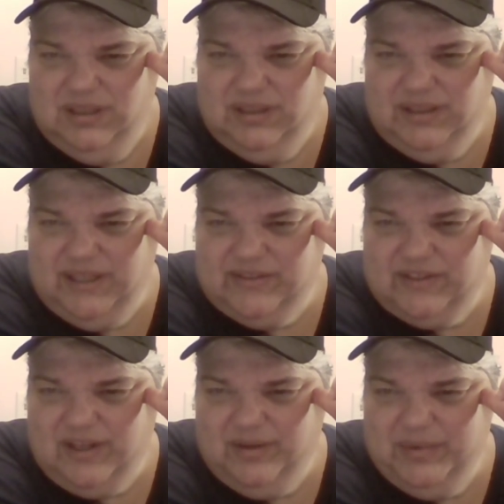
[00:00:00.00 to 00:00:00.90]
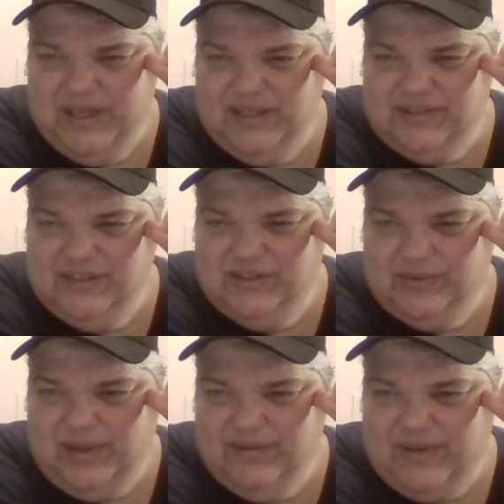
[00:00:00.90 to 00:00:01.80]
Guess Tom Hanks and his
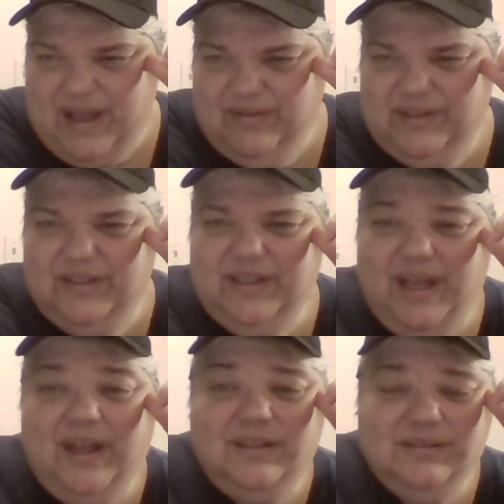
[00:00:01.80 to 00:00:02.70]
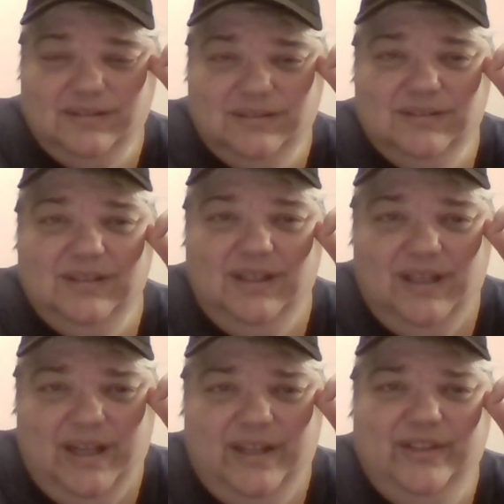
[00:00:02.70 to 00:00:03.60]
wife have it. Yeah.
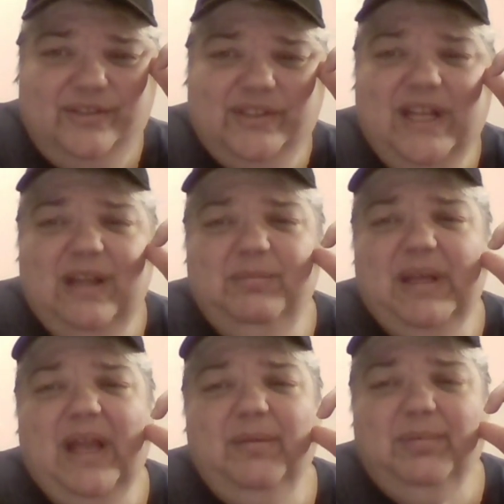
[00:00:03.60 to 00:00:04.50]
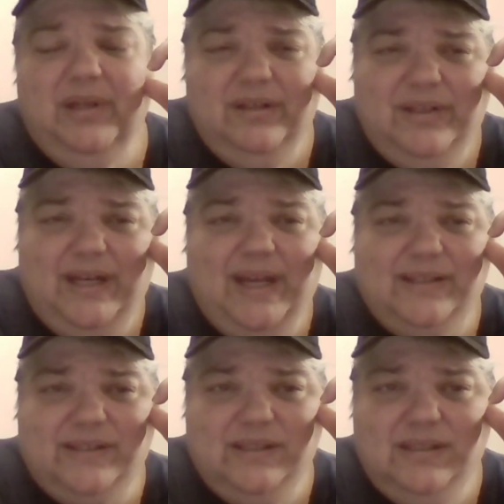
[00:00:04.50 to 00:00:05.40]
And there's an NBA player that
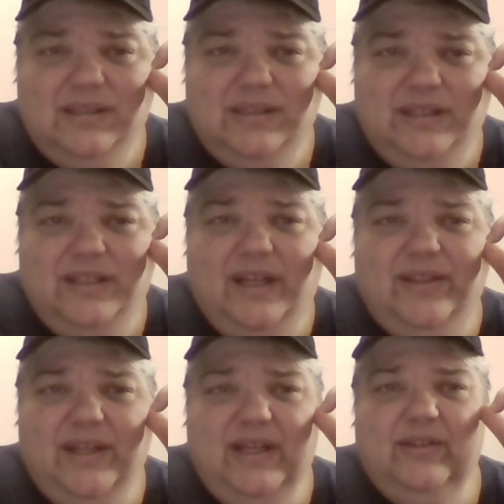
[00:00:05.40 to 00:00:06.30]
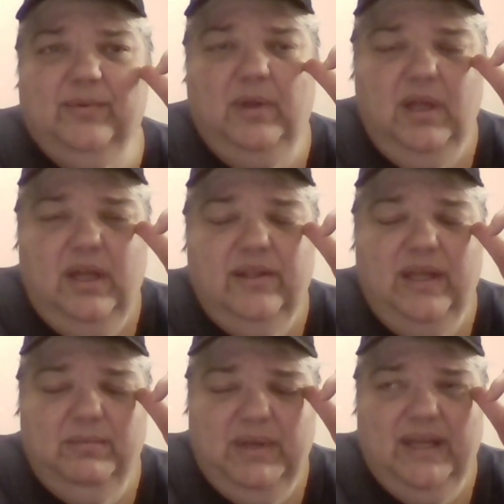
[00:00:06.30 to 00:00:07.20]
has it. And I think that's what the NBA